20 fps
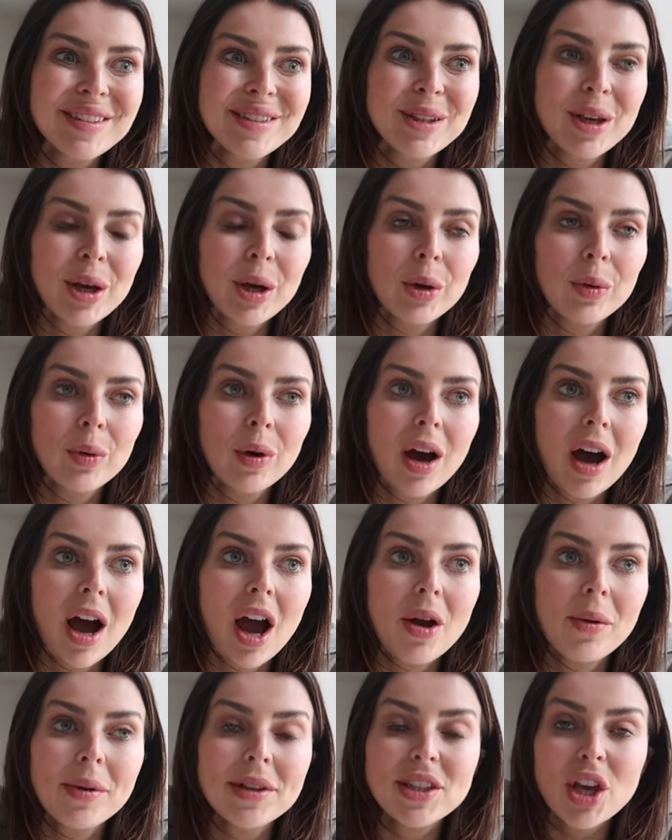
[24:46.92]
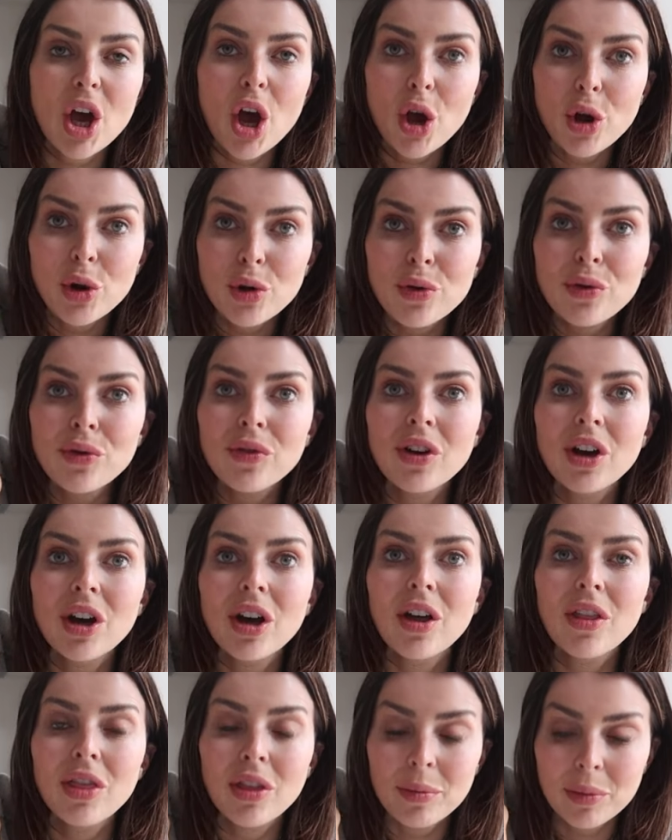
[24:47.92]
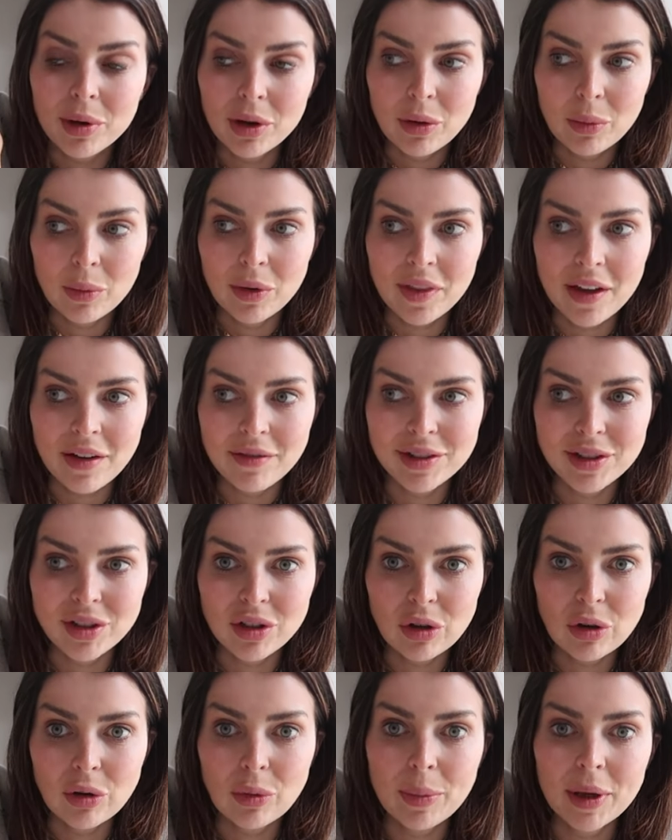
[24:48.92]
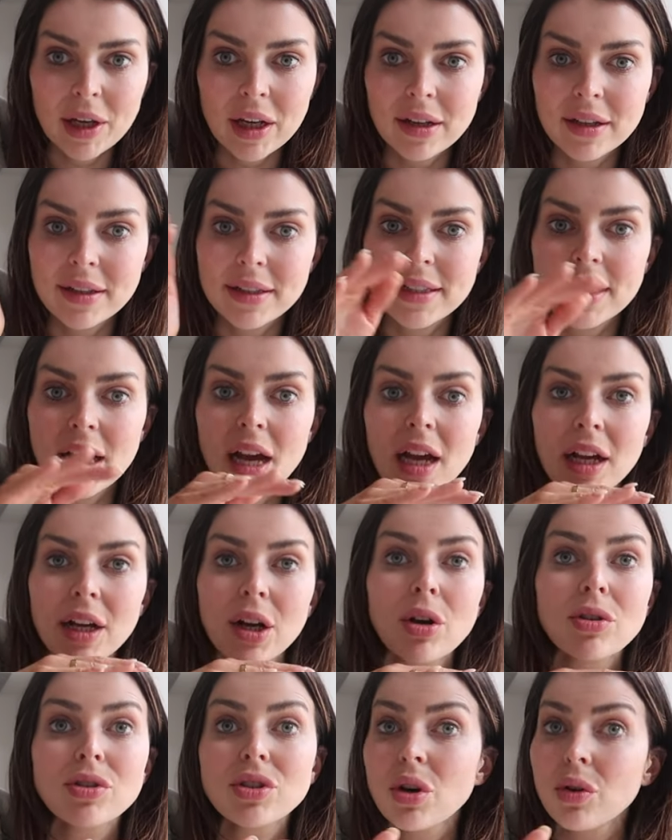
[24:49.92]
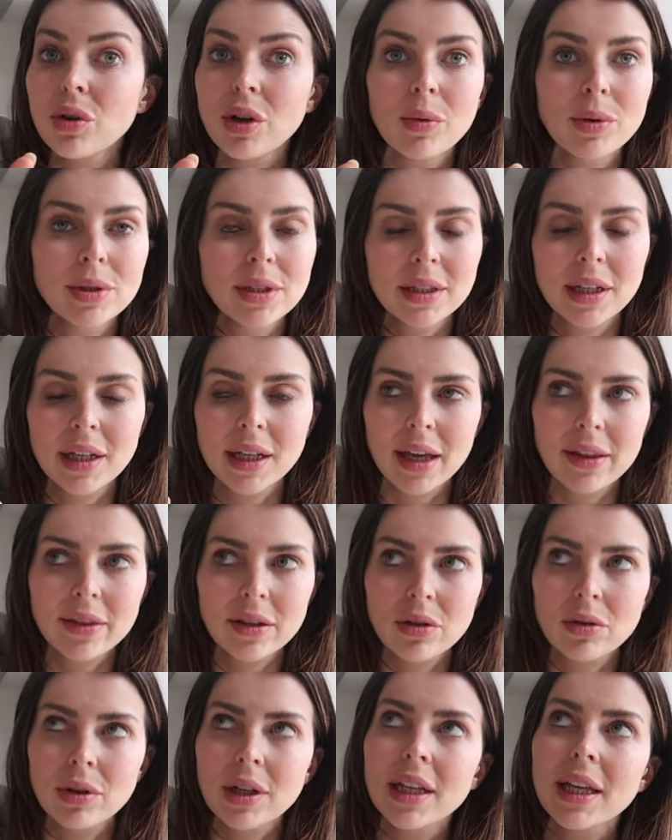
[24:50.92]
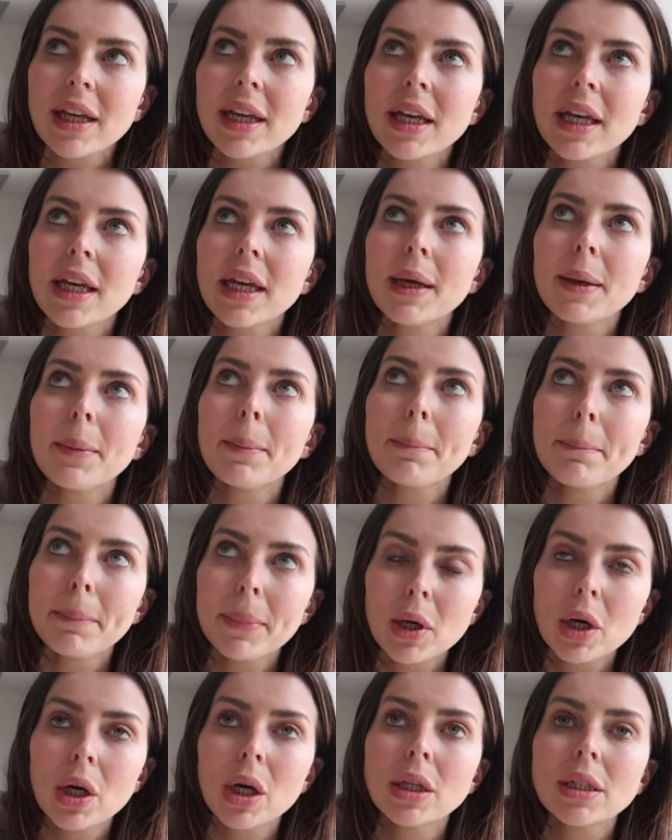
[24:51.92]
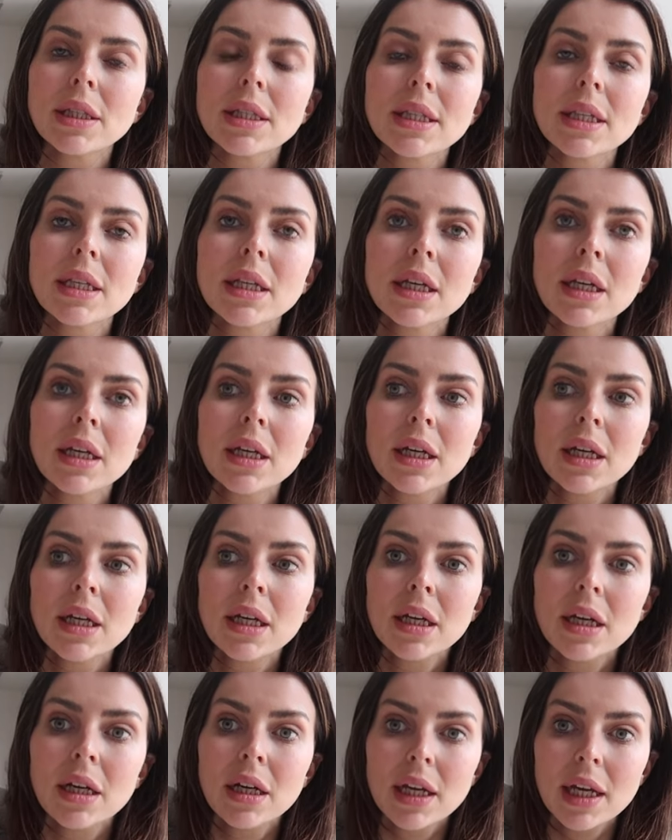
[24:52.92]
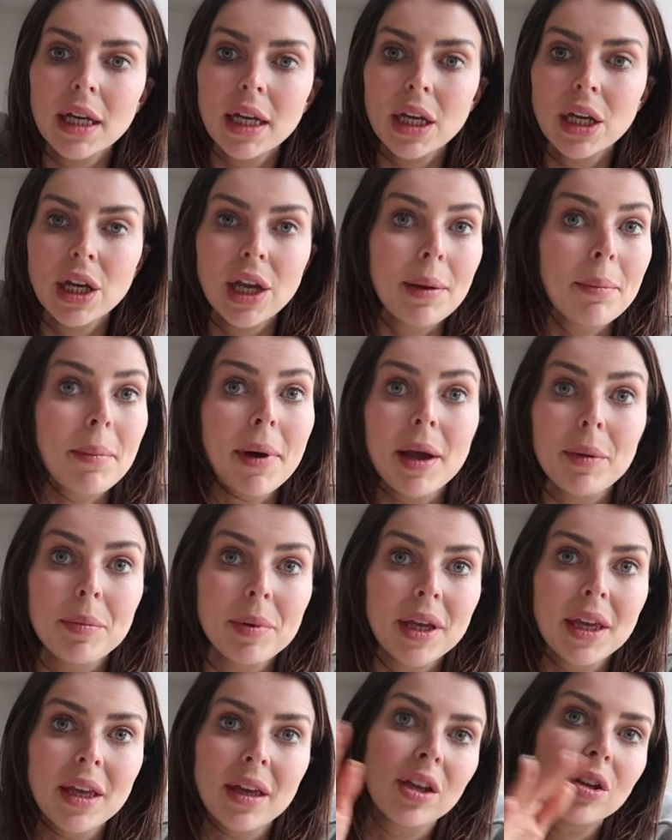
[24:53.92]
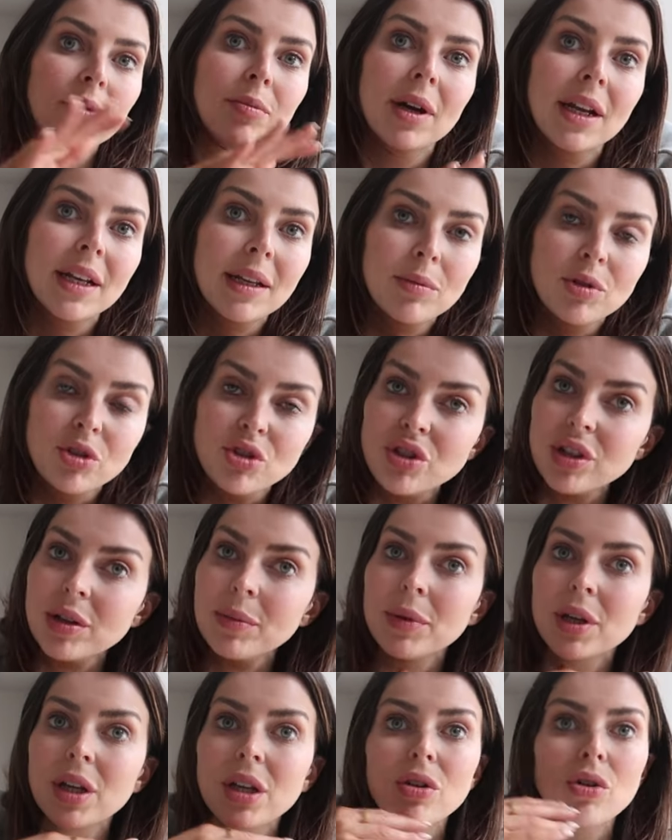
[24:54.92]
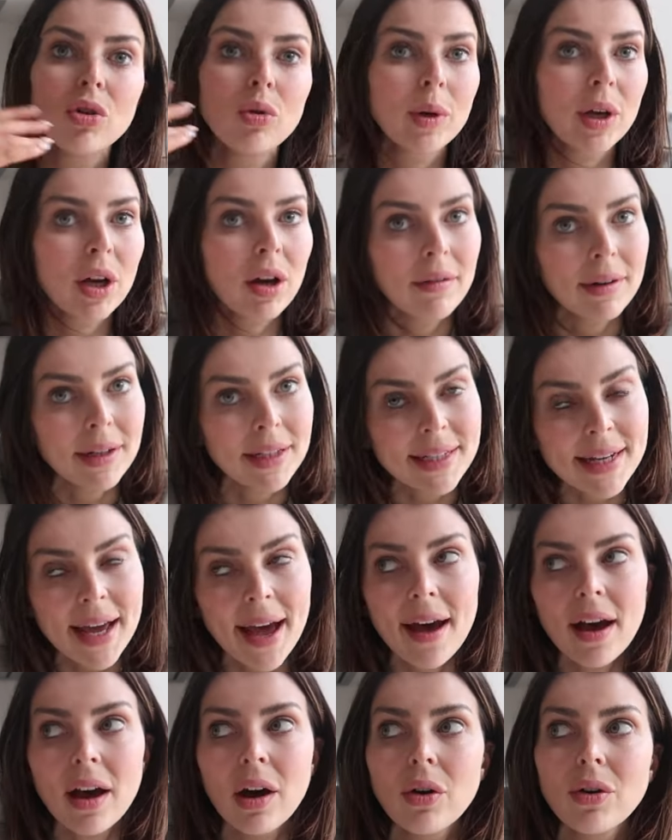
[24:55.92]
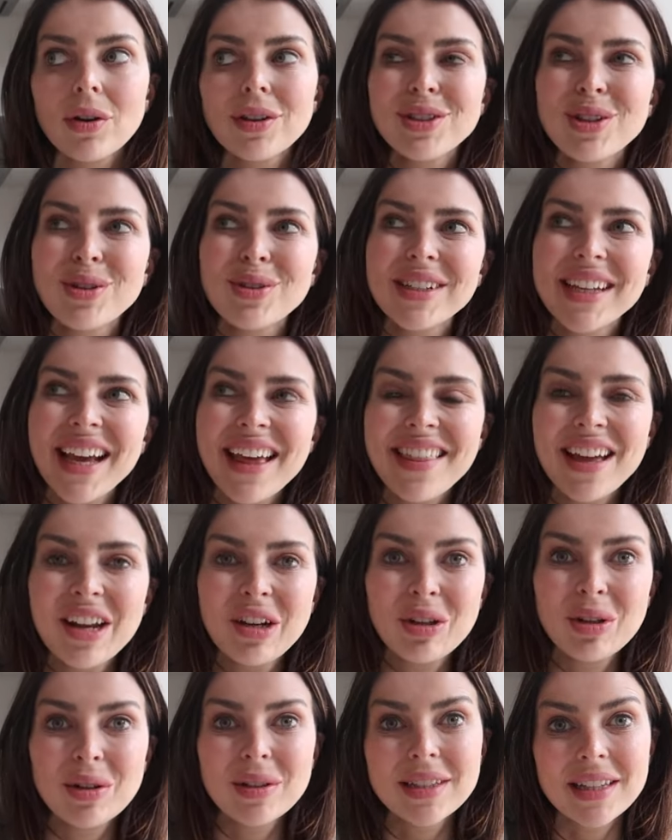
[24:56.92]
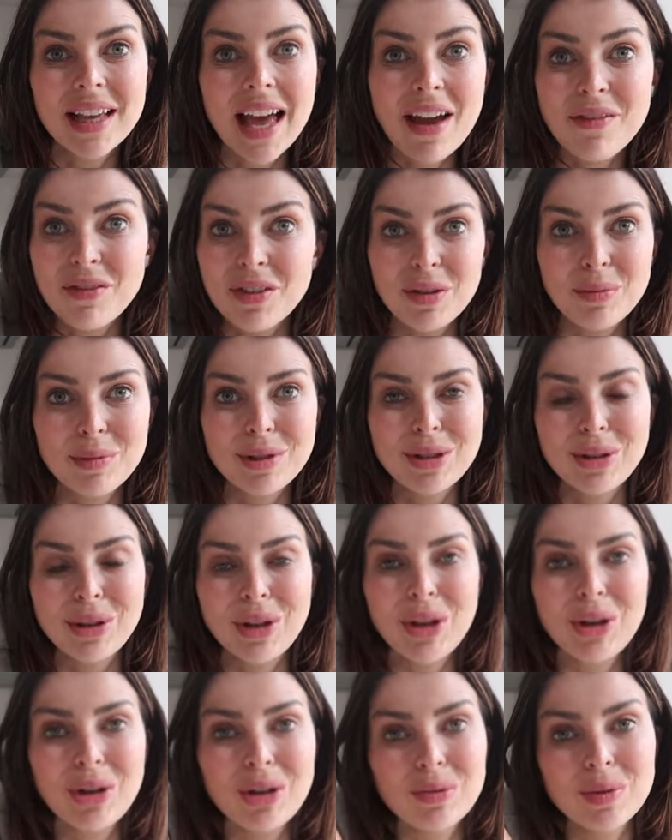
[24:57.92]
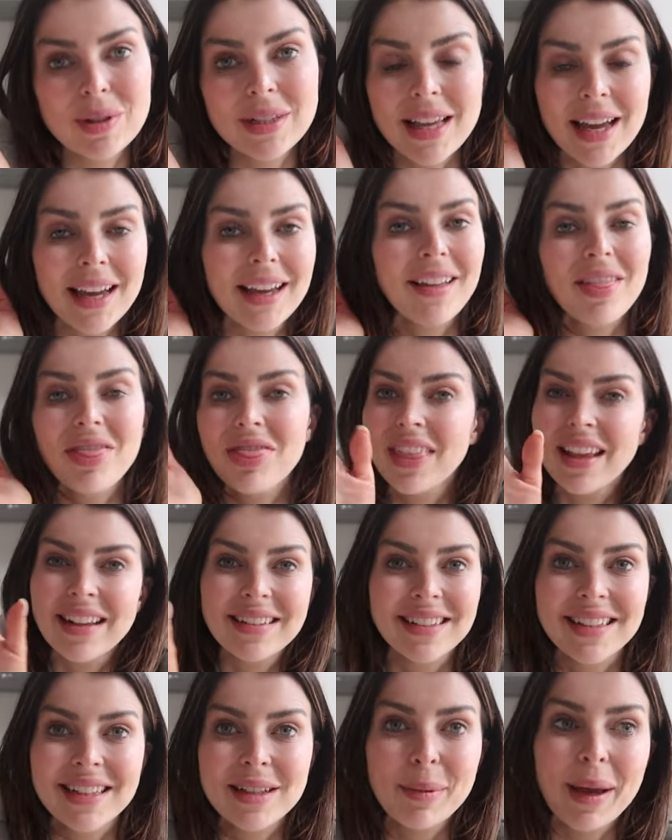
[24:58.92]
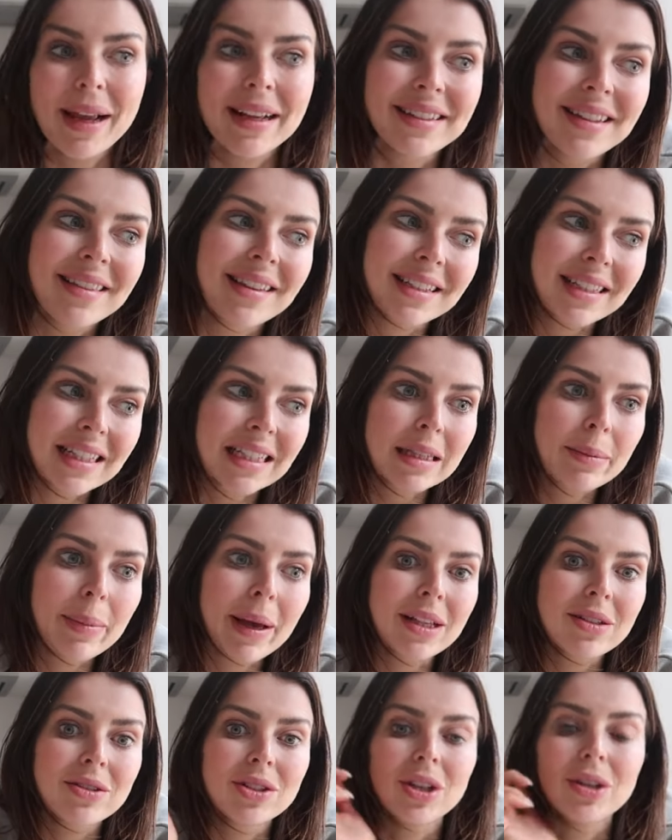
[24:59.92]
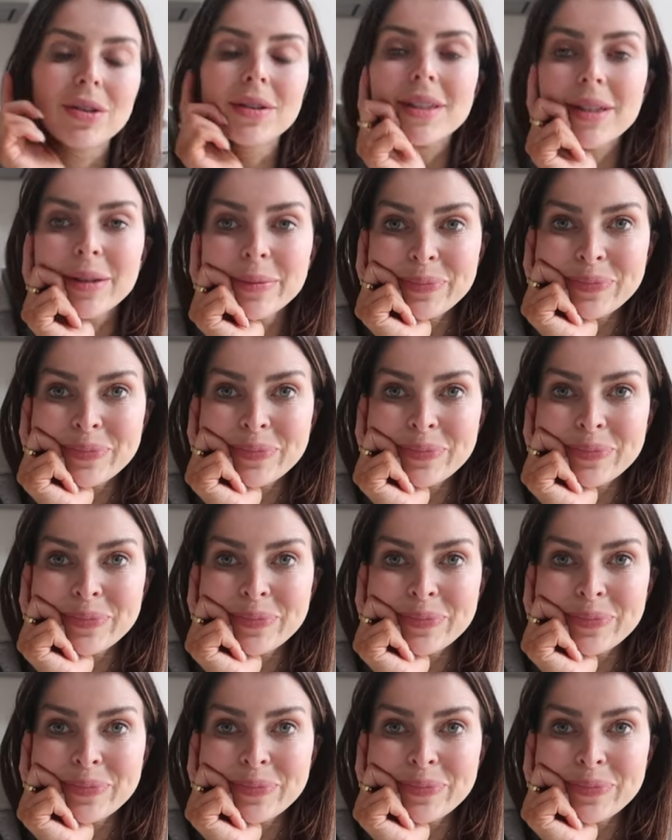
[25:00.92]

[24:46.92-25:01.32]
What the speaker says: So I was over the moon with that result because I got told I wasn't going to get the all clear, but it might be, you might need more treatment or we can't really tell. So to get that news that everything was looking good was like, this is amazing. This is the best news.